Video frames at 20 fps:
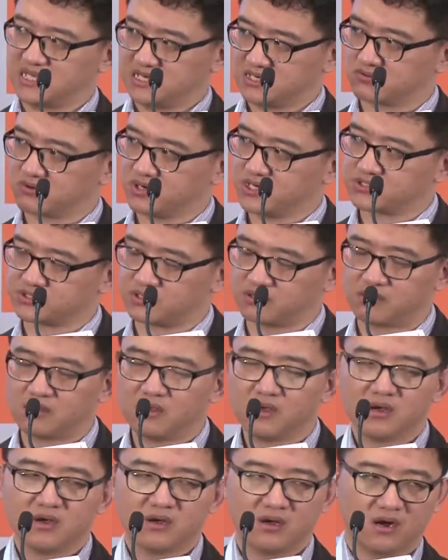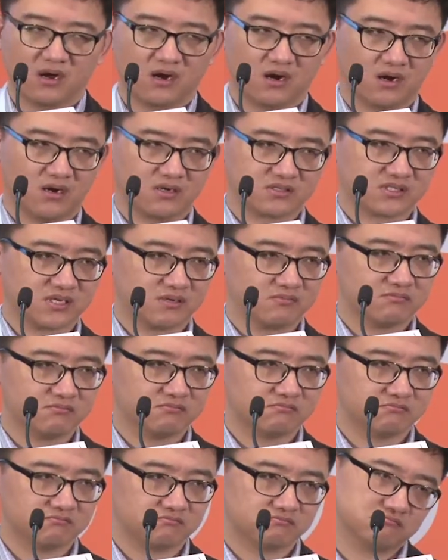integration.
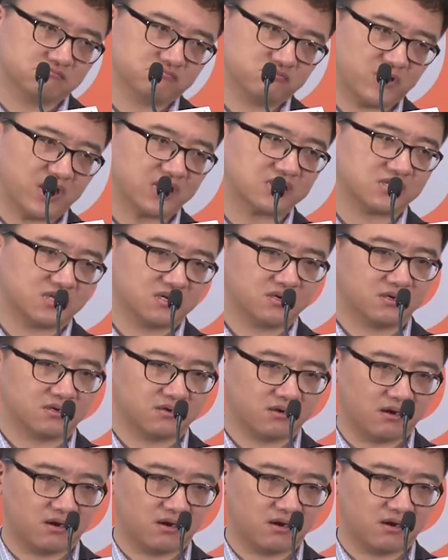Some vendor